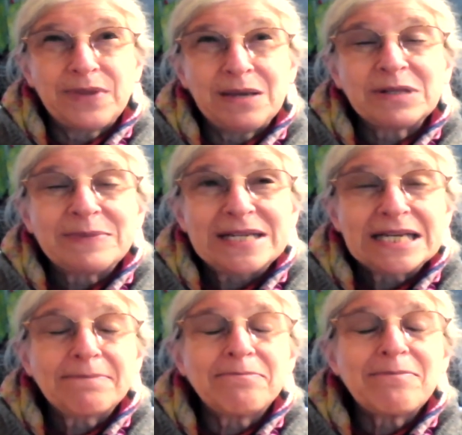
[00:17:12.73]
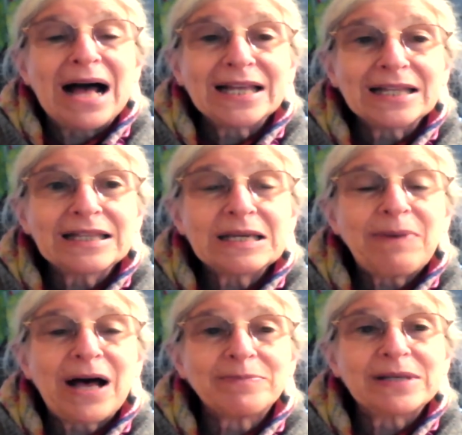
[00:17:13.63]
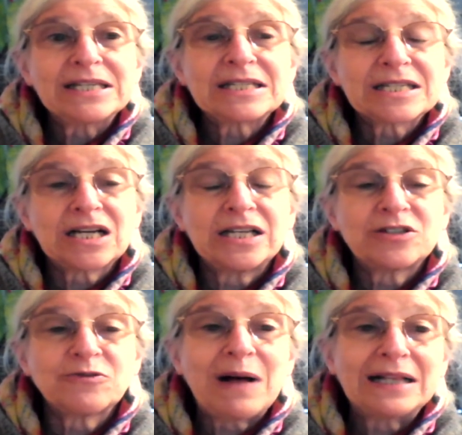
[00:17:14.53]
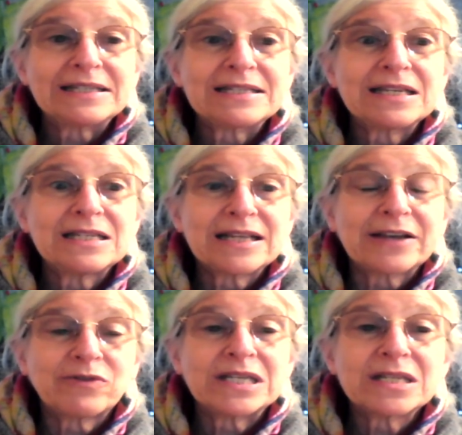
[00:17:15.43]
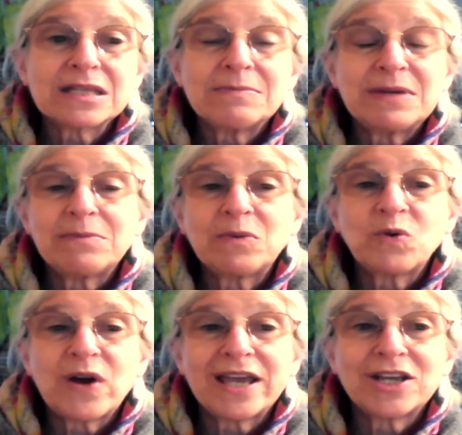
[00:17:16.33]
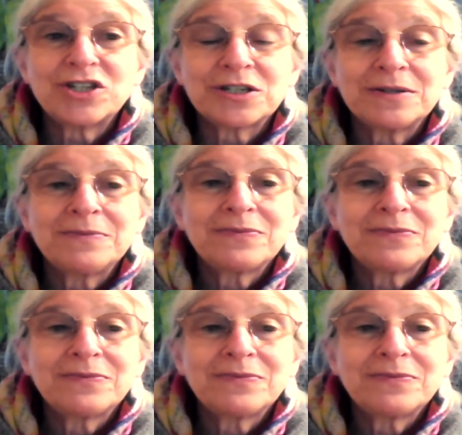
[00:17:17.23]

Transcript: implementing mildly populist kinds of policies like raising the minimum wage.